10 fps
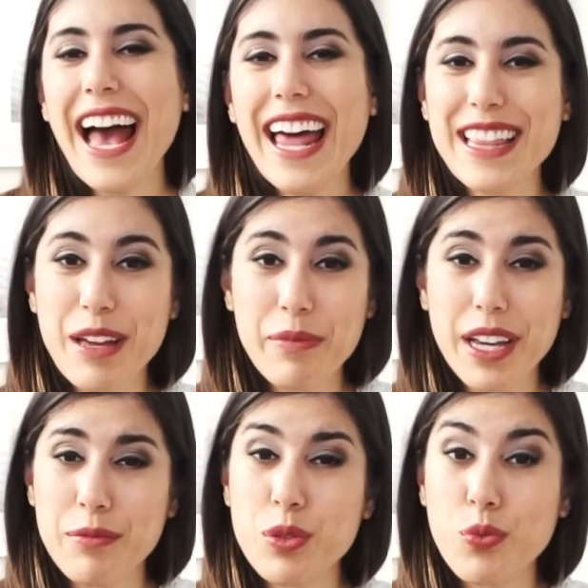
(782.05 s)
And it then
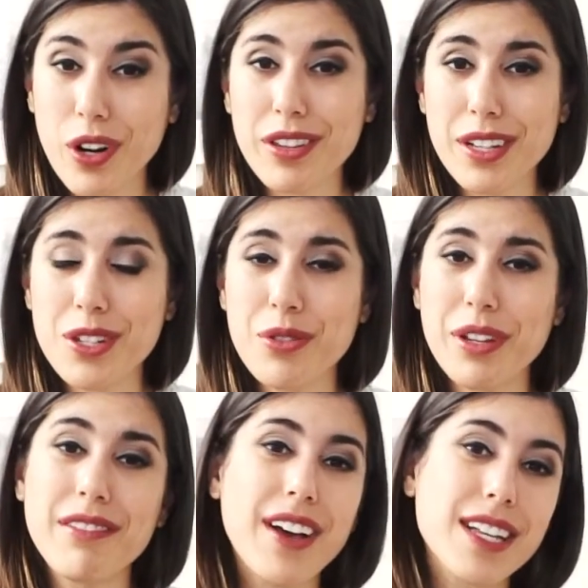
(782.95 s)
becomes worth it to
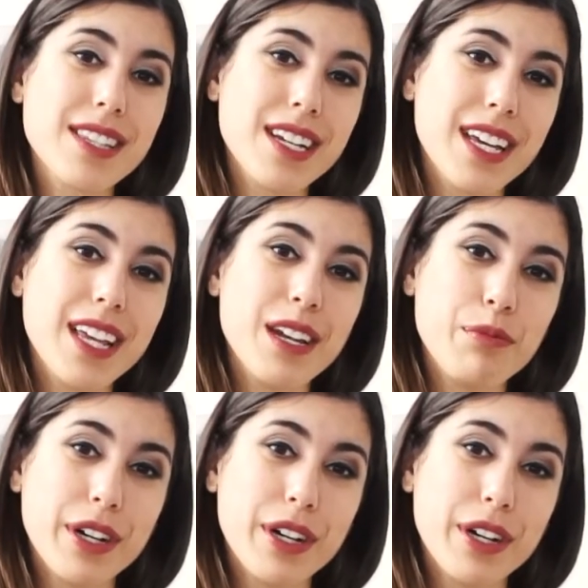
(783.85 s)
invest in a